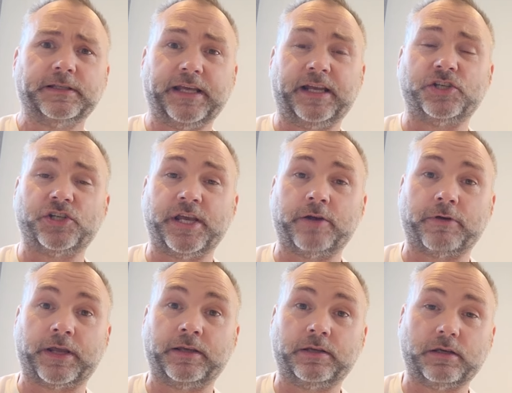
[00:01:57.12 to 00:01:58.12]
the
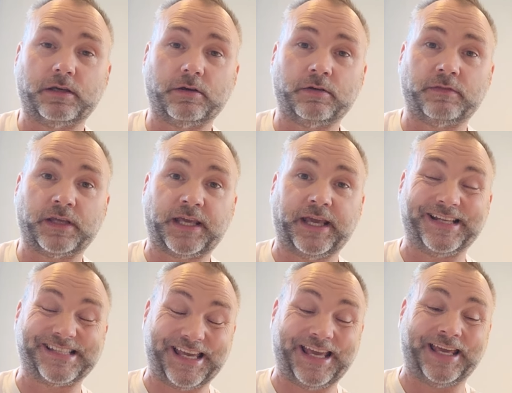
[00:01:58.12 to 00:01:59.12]
engineering of the
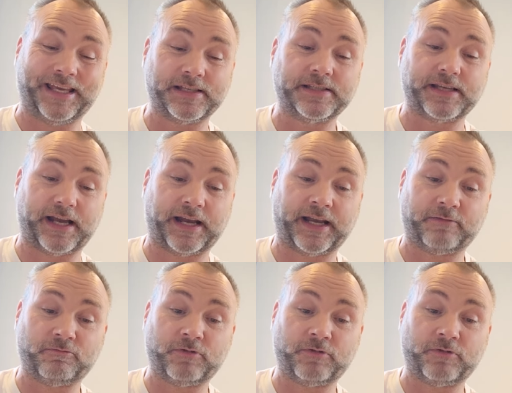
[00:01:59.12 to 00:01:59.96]
kit is, and it